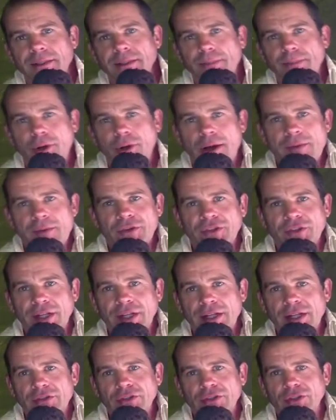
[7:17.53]
behind the
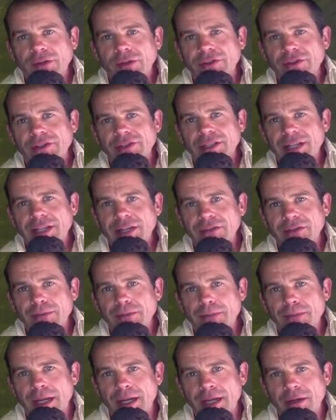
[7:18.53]
scenes because obviously he's a
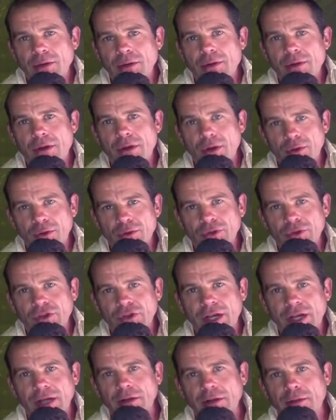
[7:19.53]
man who knows
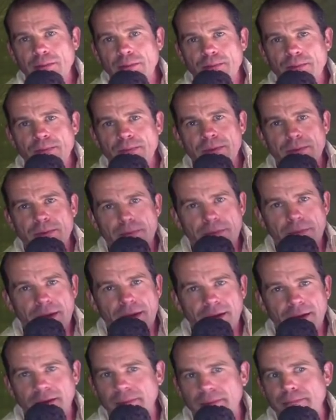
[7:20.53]
how to
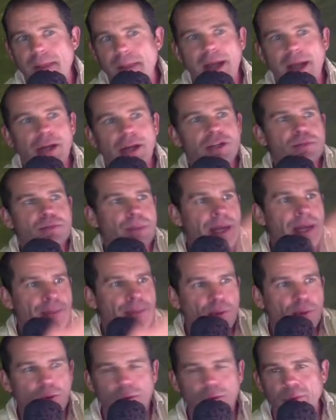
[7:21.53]
uh, manage
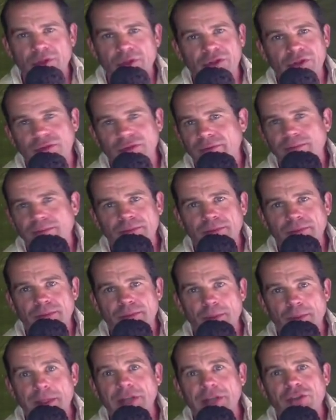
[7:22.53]
people, which is
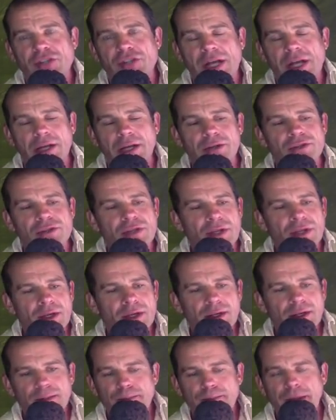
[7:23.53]
the biggest challenge,
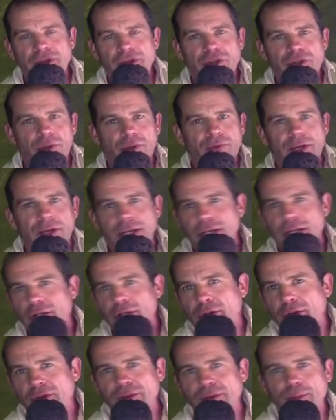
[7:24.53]
managing all different
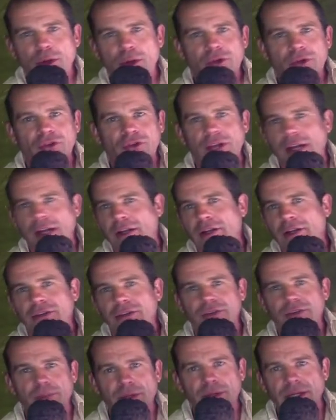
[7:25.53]
egos and
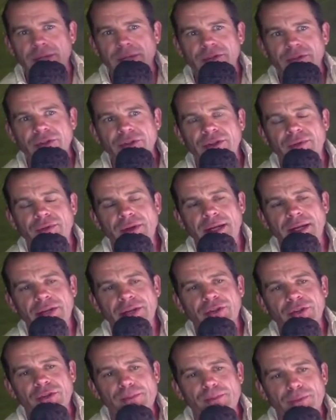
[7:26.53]
personalities and beliefs and stuff like
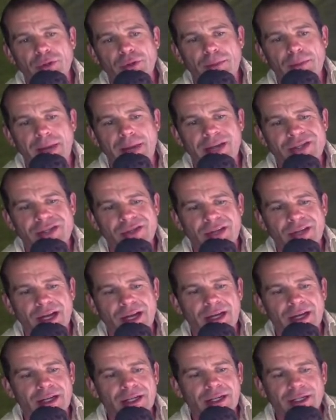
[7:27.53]
that. So he's good at managing that.